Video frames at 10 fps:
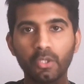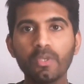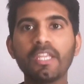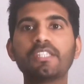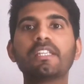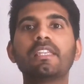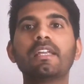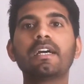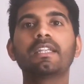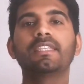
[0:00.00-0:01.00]
You need to
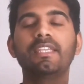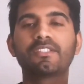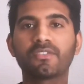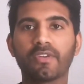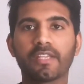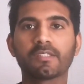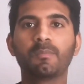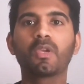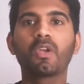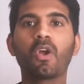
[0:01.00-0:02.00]
learn these tricks,
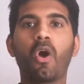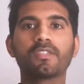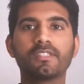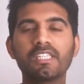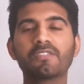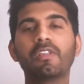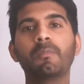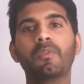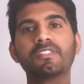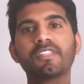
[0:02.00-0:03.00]
because this
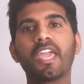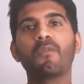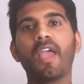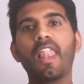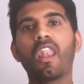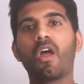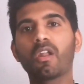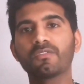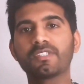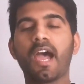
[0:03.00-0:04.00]
will save a
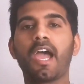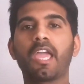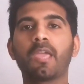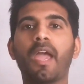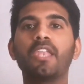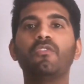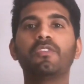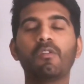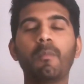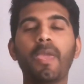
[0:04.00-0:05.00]
lot of time and
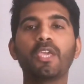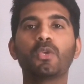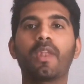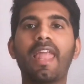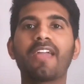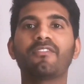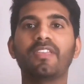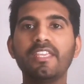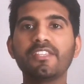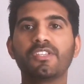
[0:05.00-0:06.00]
it will make your life
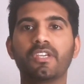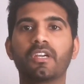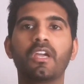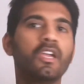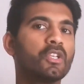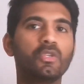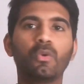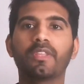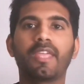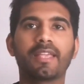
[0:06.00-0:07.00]
easier
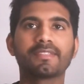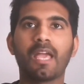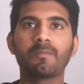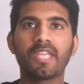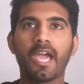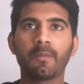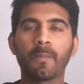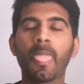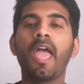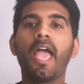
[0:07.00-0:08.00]
during the exam
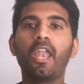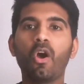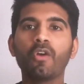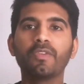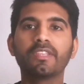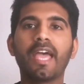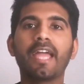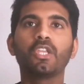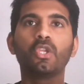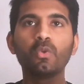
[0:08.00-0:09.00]
time. Along with
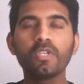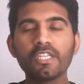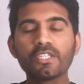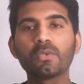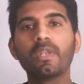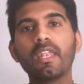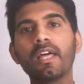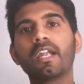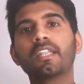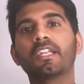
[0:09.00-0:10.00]
that, you need to
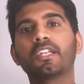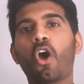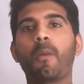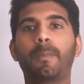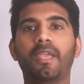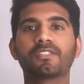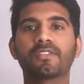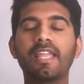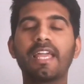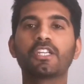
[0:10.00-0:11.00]
learn the
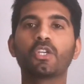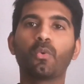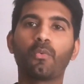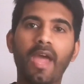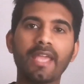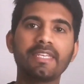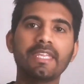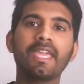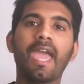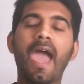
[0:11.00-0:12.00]
topics related to
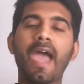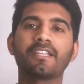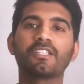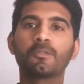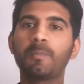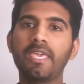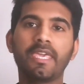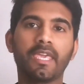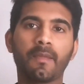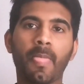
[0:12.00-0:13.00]
writing and
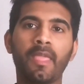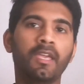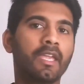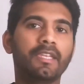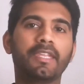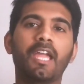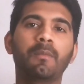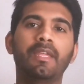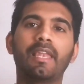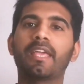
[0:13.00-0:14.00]
speaking. It
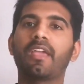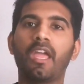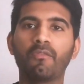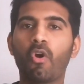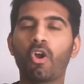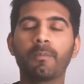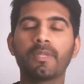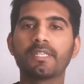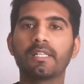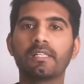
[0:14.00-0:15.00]
can be like
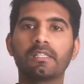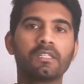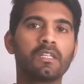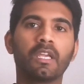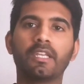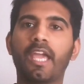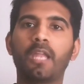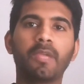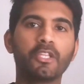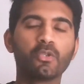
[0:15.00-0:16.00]
environmental, it
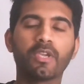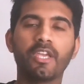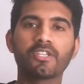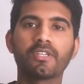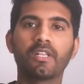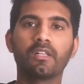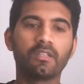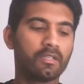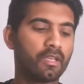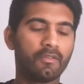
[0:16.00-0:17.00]
can be
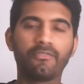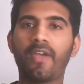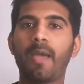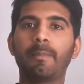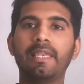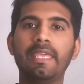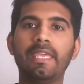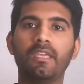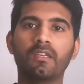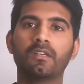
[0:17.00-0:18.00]
educational,
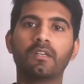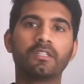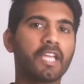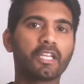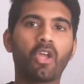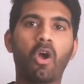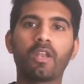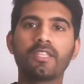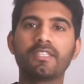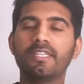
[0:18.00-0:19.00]
family,
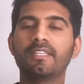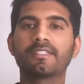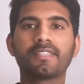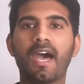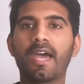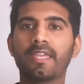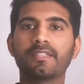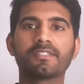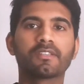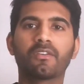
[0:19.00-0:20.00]
technology,
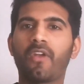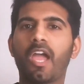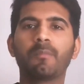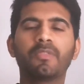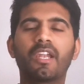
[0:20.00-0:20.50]
science, crime.